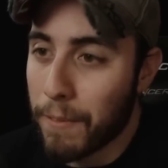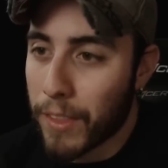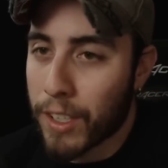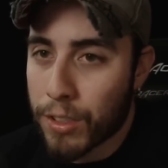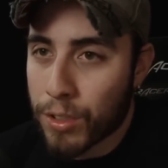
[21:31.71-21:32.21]

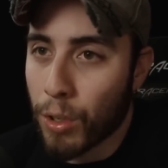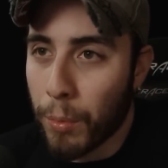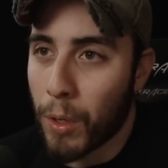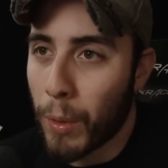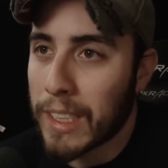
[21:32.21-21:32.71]
there's so
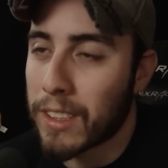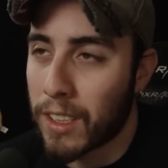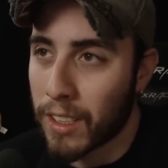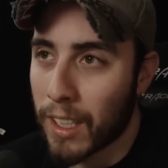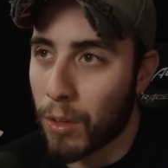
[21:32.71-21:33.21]
many ways to
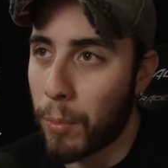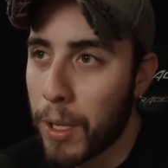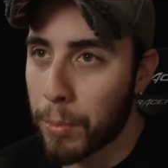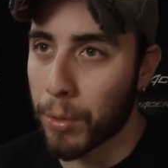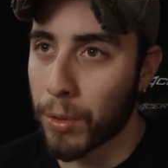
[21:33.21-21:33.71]
connect with
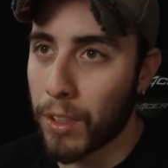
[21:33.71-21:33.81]
people